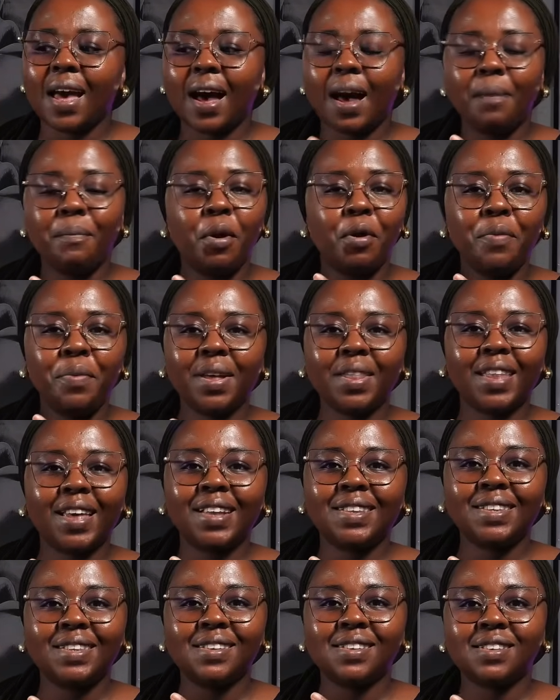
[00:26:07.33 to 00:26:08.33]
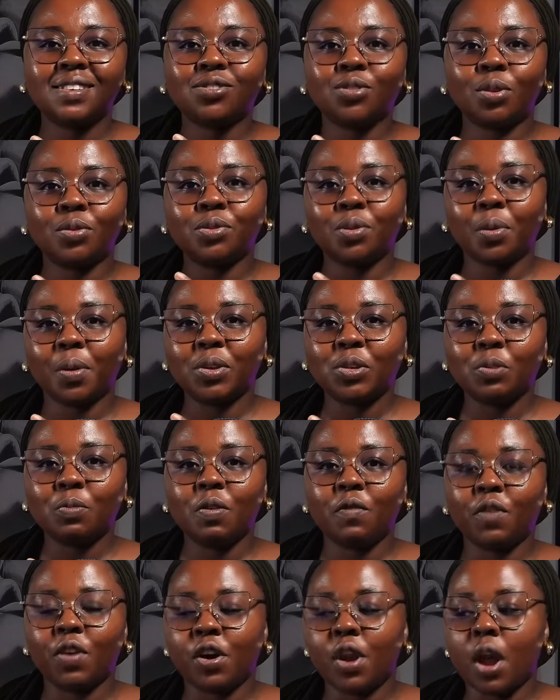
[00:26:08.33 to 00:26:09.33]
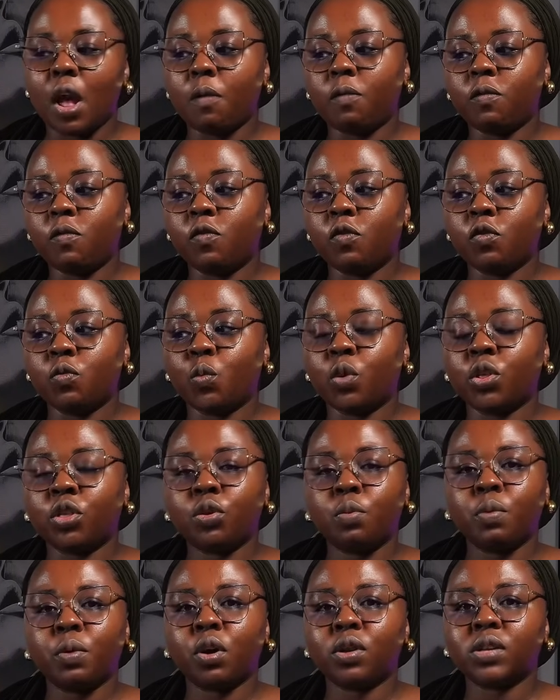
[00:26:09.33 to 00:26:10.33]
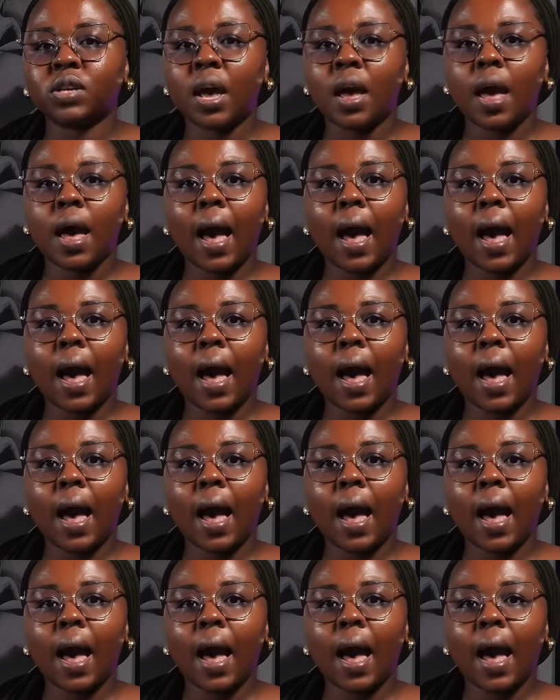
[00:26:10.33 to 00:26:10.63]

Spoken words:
I'm hoping that this is also going to be very helpful with you, because